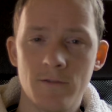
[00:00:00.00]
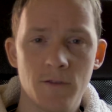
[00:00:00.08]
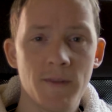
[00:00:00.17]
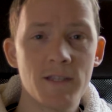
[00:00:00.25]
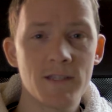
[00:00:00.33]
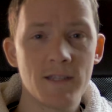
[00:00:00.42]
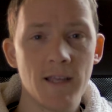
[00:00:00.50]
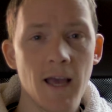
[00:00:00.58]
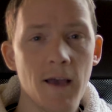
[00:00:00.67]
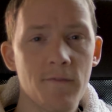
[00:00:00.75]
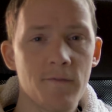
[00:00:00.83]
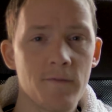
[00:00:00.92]
So this is the
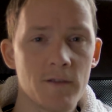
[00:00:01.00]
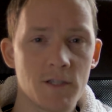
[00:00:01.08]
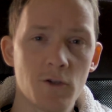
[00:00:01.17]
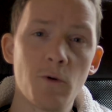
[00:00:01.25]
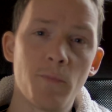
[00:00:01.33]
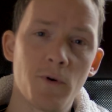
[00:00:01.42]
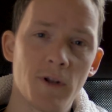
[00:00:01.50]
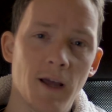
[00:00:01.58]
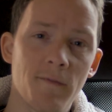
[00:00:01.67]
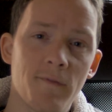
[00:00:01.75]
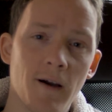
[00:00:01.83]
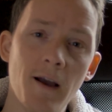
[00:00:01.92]

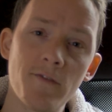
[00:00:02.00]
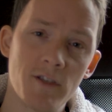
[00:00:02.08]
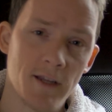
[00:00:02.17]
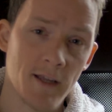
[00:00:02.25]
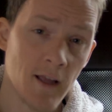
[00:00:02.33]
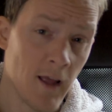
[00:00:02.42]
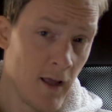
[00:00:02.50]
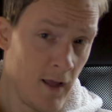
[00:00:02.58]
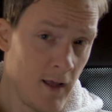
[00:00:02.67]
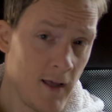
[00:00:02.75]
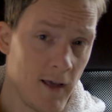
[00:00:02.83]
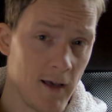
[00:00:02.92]
f0.95 setting.
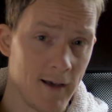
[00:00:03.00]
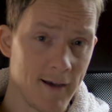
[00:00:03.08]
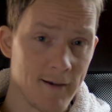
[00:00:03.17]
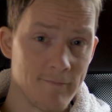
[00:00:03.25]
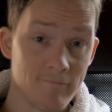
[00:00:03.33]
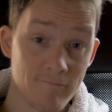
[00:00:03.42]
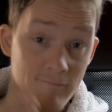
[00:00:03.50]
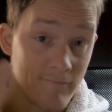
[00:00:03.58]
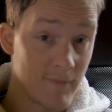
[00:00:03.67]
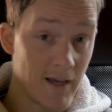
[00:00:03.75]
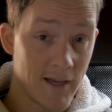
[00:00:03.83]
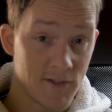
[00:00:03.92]

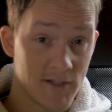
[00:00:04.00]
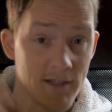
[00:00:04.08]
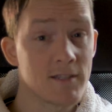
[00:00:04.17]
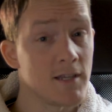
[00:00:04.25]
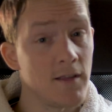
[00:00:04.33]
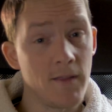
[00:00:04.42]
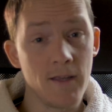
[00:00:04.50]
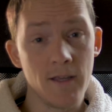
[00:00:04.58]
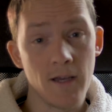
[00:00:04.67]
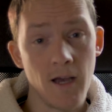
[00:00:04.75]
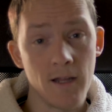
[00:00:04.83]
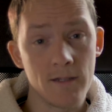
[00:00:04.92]
As you can see,
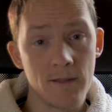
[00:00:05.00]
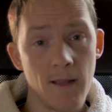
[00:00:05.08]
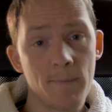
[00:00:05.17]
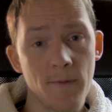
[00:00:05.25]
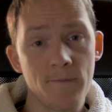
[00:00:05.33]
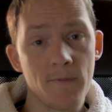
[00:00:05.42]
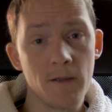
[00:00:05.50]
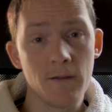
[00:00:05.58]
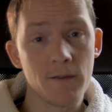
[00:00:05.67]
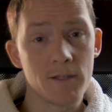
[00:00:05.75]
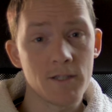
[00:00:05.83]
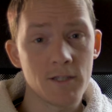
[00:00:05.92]
the depth of
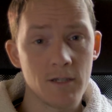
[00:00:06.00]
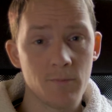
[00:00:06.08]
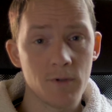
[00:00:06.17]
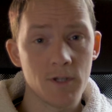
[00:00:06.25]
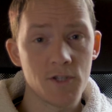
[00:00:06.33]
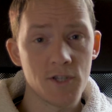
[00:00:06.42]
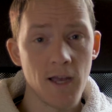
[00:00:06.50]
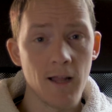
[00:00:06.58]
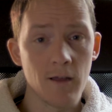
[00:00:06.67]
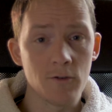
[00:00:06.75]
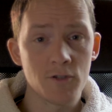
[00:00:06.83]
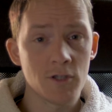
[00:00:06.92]
field is pretty
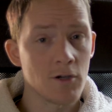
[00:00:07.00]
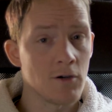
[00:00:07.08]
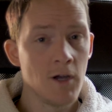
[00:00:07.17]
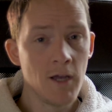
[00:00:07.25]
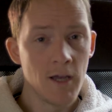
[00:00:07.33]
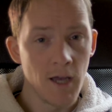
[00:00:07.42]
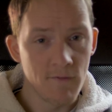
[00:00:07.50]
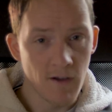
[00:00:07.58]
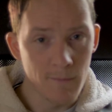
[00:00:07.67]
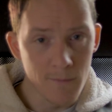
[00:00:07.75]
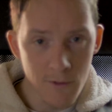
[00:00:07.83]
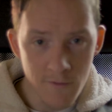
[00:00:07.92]
shallow, so if I
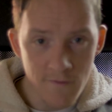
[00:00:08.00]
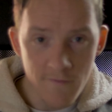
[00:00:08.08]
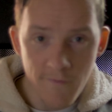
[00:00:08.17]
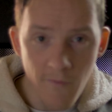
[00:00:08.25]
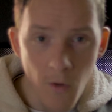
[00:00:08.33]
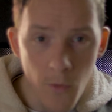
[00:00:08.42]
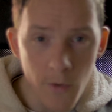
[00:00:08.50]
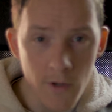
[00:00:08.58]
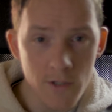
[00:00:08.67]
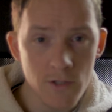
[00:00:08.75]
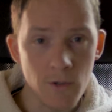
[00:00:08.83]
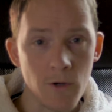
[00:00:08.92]
move
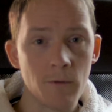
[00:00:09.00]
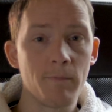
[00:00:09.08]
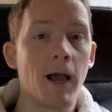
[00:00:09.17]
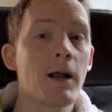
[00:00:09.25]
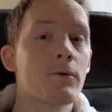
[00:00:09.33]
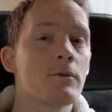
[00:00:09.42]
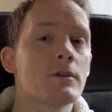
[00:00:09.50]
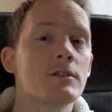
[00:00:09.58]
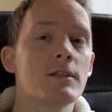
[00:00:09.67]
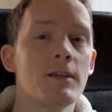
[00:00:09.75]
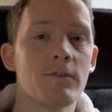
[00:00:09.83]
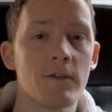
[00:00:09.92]
forwards or
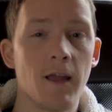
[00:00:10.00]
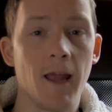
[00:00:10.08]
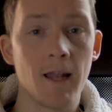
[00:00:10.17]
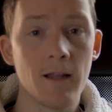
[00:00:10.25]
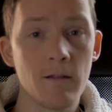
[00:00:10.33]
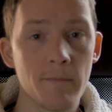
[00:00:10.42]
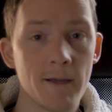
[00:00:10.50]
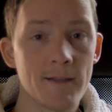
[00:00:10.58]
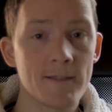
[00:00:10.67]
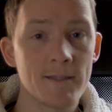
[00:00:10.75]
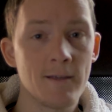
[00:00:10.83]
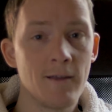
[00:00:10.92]
backwards even a little
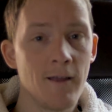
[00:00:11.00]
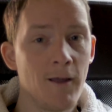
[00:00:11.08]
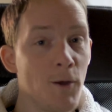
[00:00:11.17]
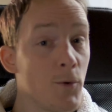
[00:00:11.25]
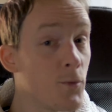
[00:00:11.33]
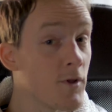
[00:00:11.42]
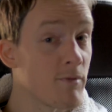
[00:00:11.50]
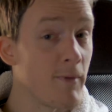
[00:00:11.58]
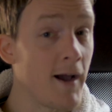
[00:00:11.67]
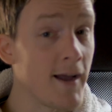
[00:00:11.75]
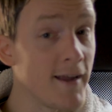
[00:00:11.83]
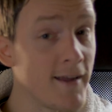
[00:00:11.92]
bit with
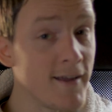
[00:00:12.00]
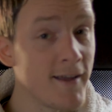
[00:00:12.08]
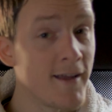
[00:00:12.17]
my